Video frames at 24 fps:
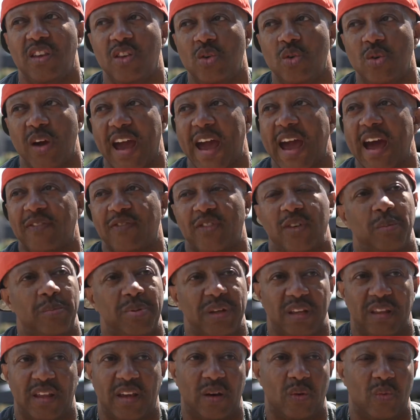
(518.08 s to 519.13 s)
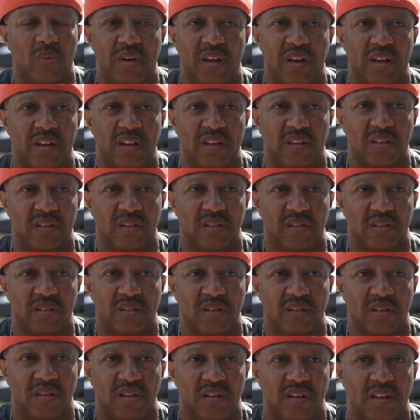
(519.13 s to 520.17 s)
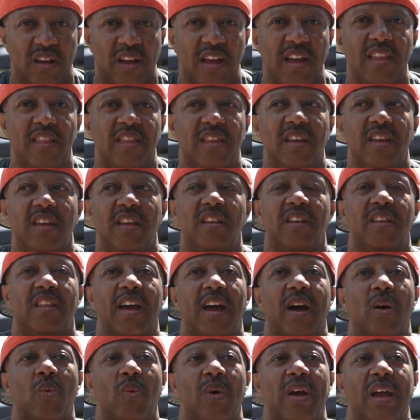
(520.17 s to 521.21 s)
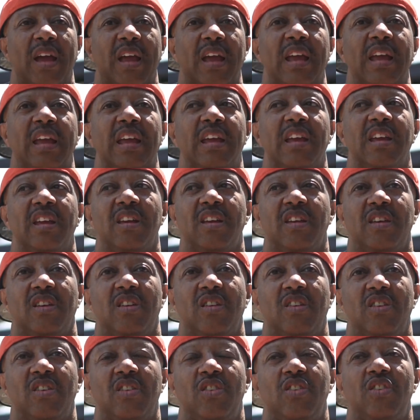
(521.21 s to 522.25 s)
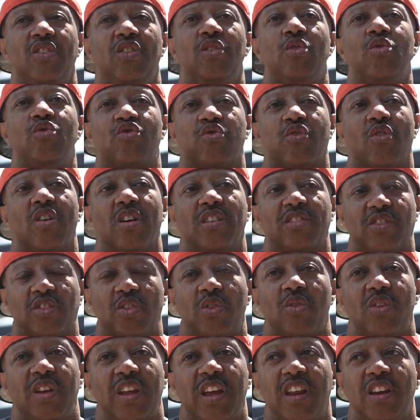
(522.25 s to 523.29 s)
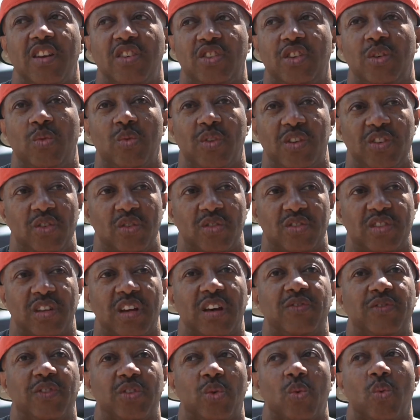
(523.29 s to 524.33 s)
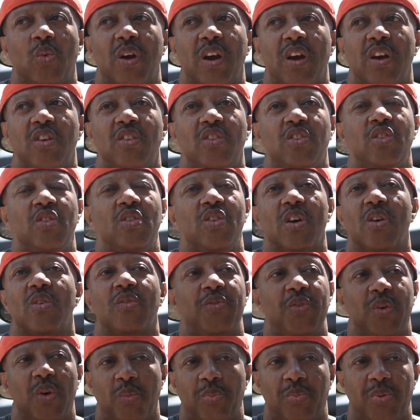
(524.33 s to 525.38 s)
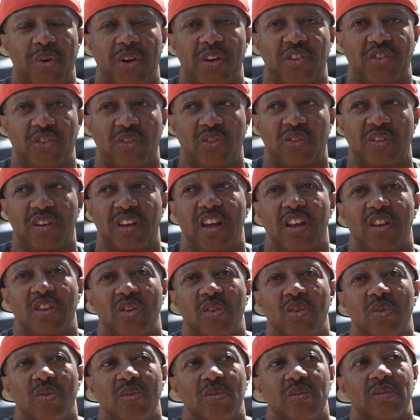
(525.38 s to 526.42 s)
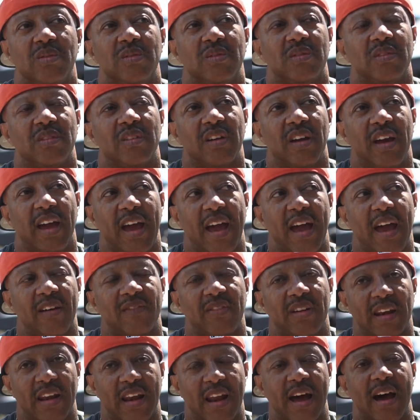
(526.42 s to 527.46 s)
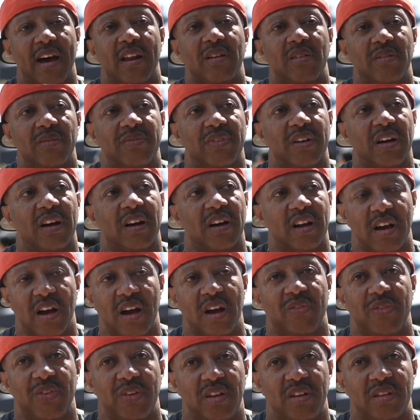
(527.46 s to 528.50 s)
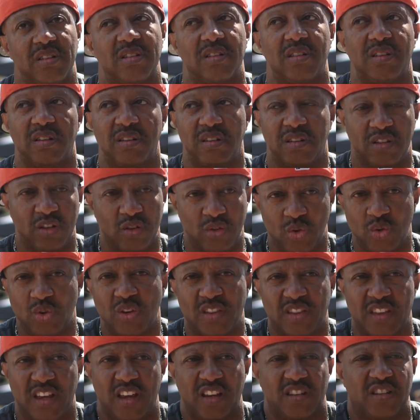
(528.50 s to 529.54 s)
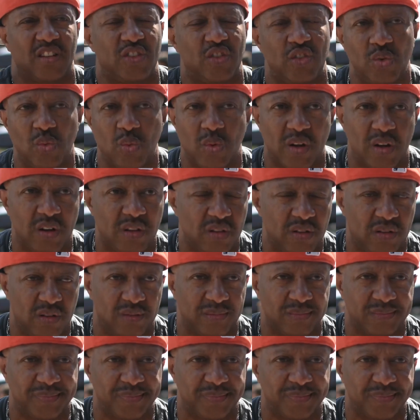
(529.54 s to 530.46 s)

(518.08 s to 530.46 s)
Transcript: You have to be that way. And then that way you draw a certain energy with yourself to where you don't feel pressured, and you have a lot of confidence to do the things that you want to do.